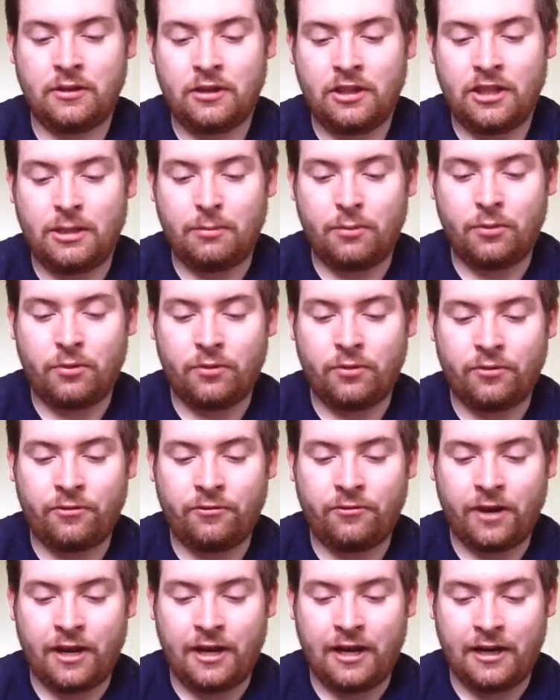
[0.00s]
number
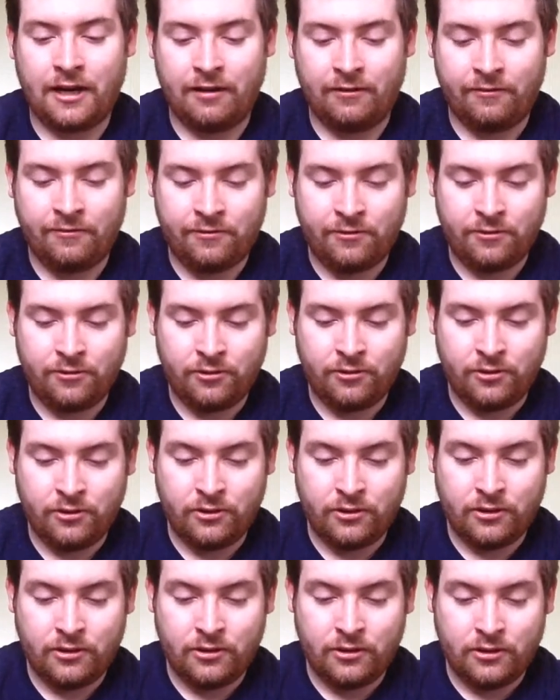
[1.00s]
five.
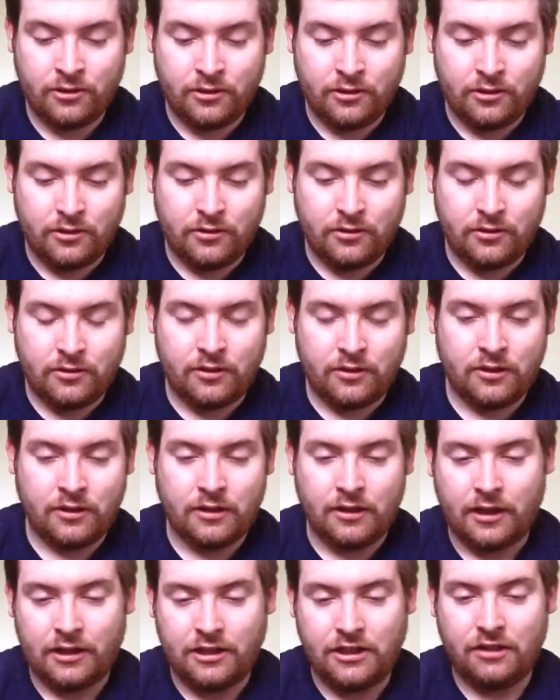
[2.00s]

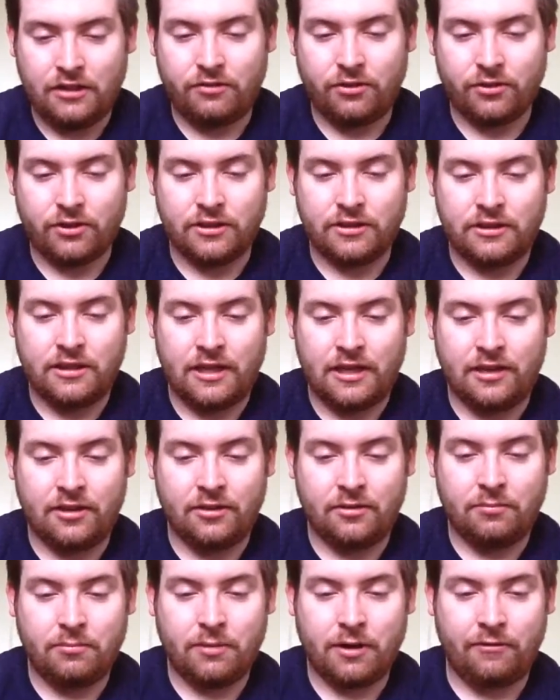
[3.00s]
I should have wrote this down.
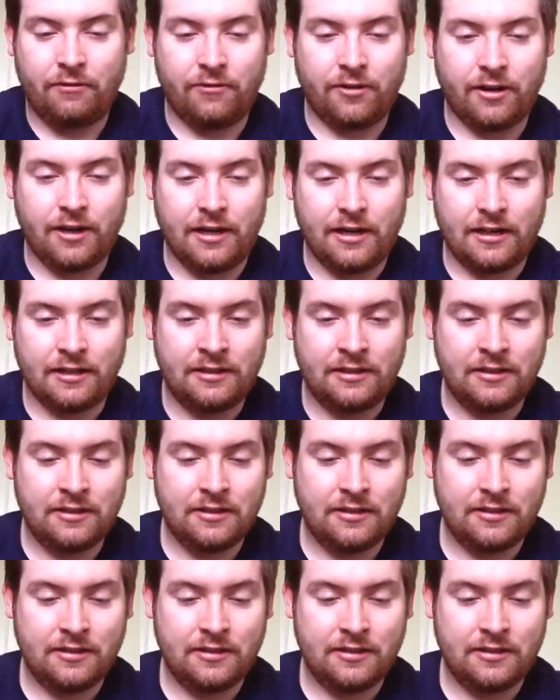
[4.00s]
I forgot.